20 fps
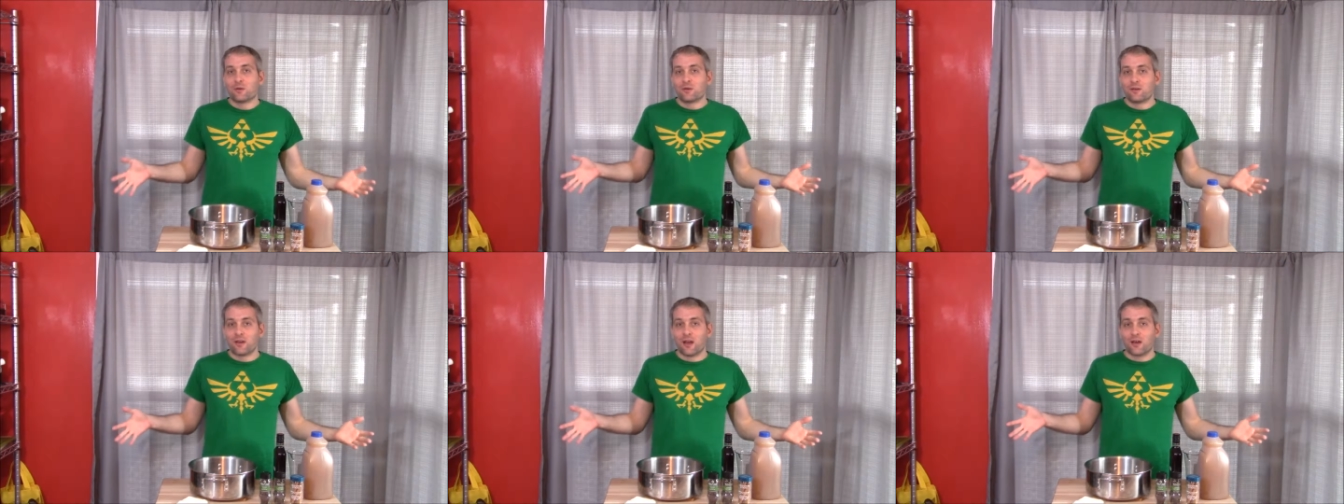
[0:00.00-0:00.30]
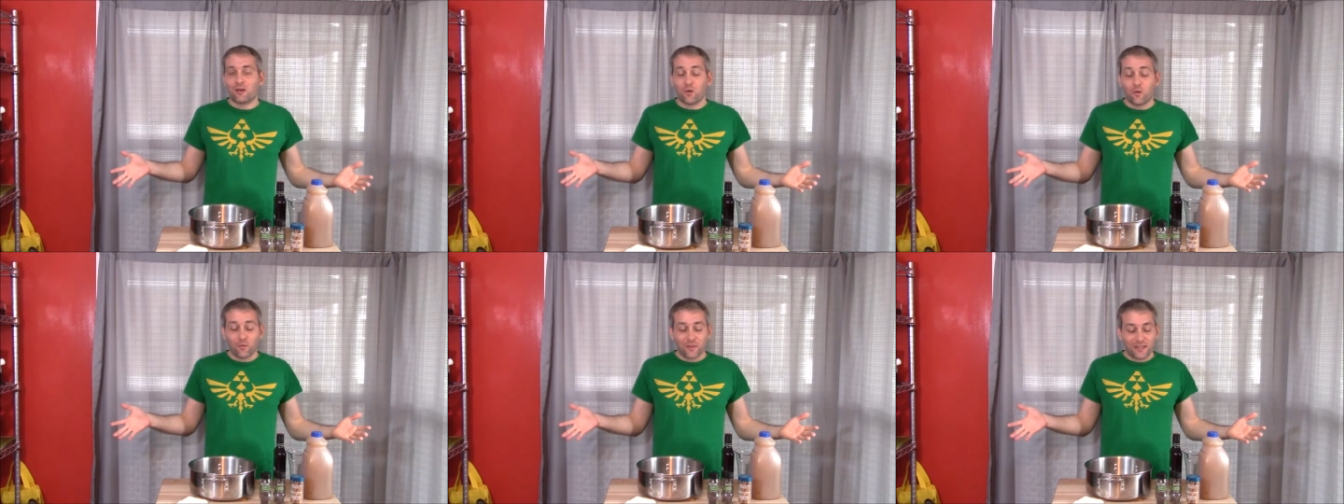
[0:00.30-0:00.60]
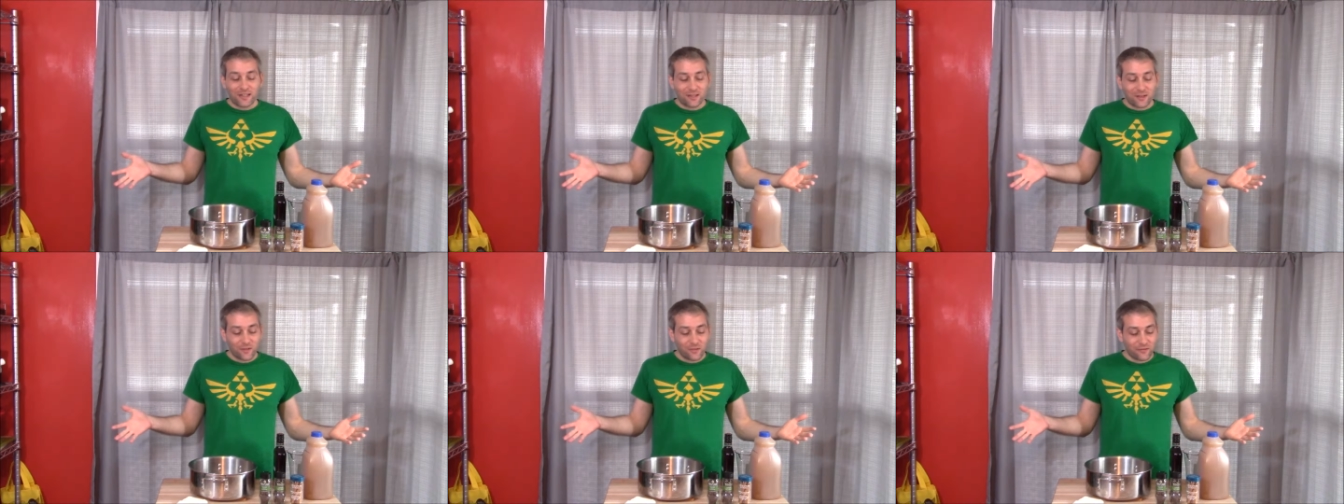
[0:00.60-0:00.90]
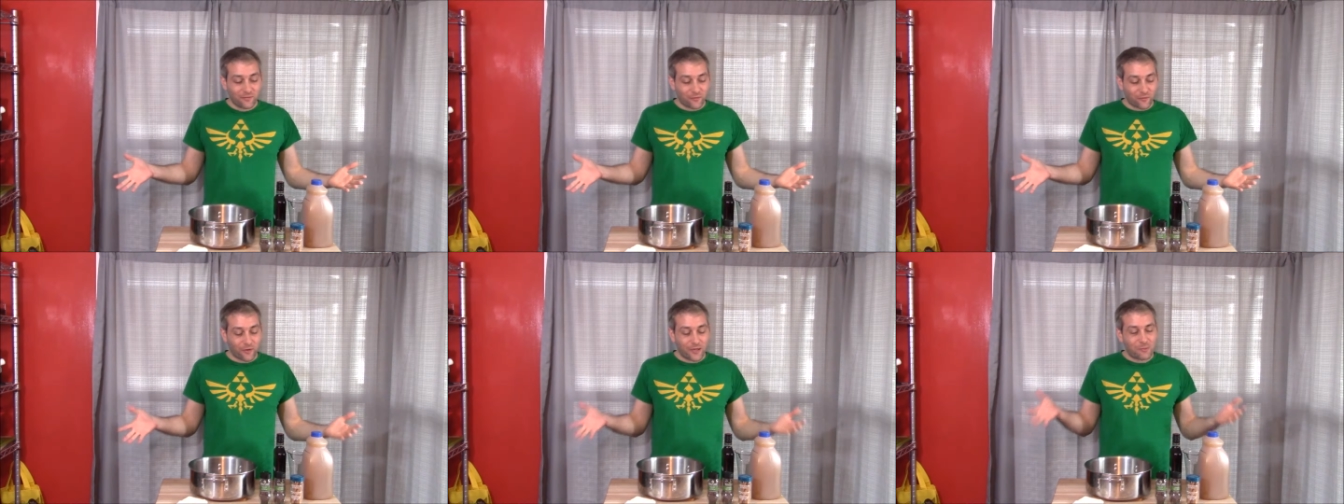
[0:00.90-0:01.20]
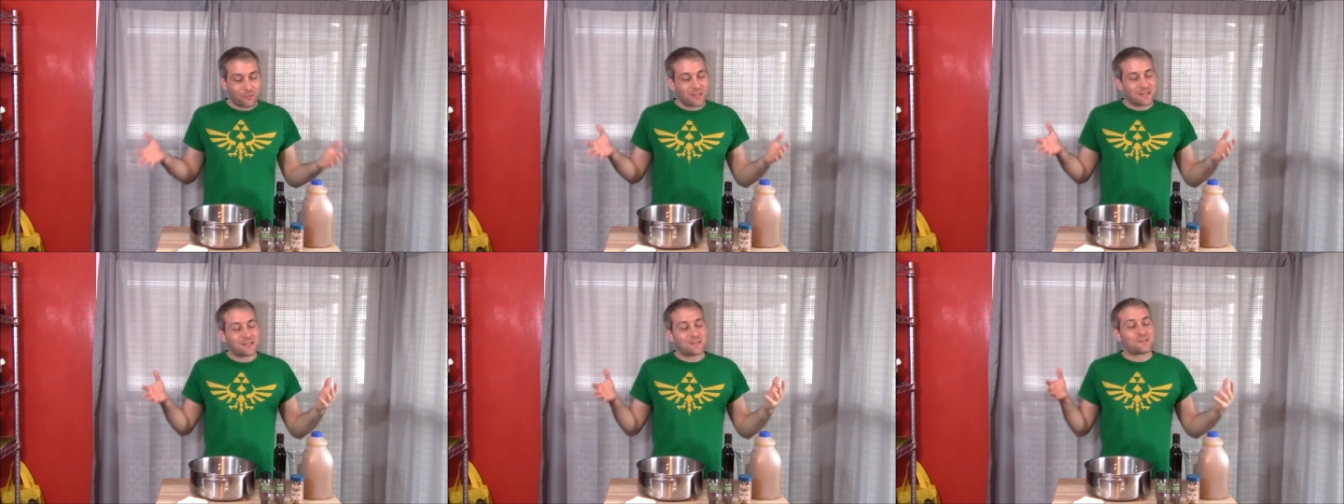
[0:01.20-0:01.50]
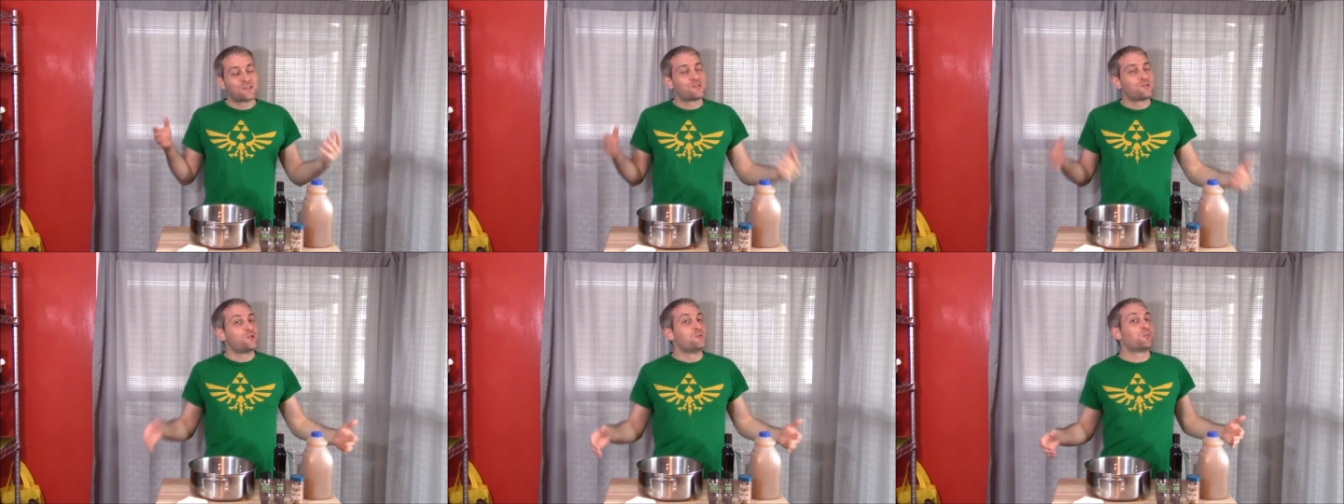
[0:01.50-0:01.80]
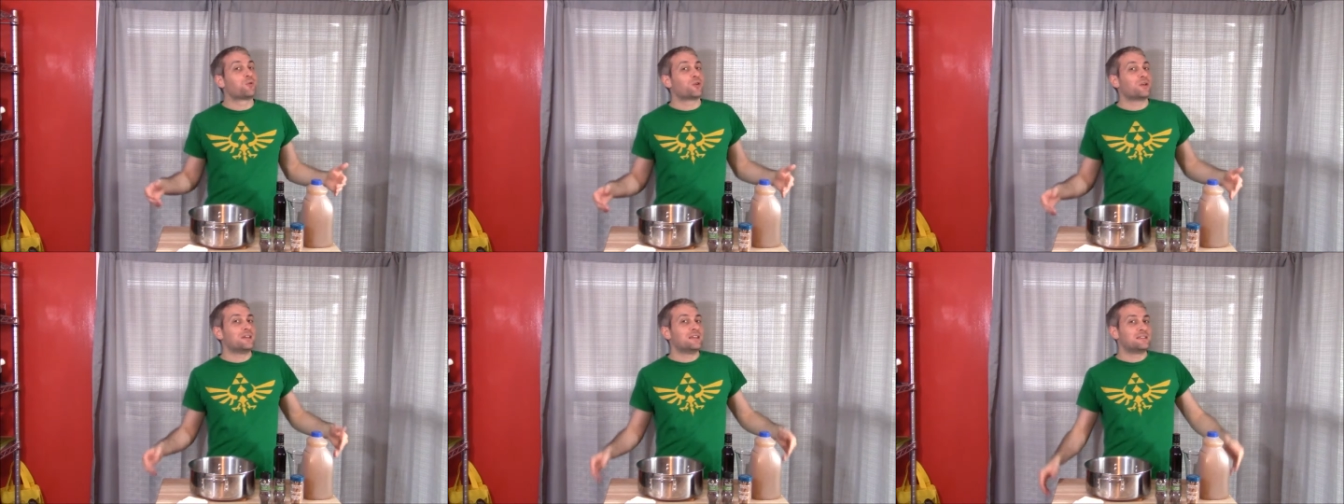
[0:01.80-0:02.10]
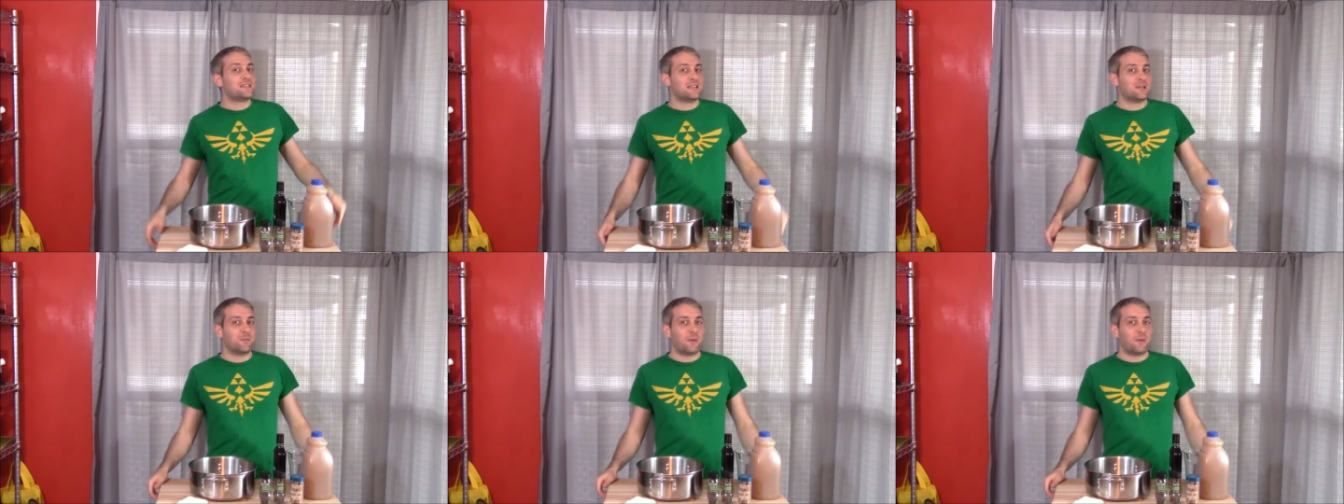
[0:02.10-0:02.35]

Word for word: not only gluten-free, but super easy to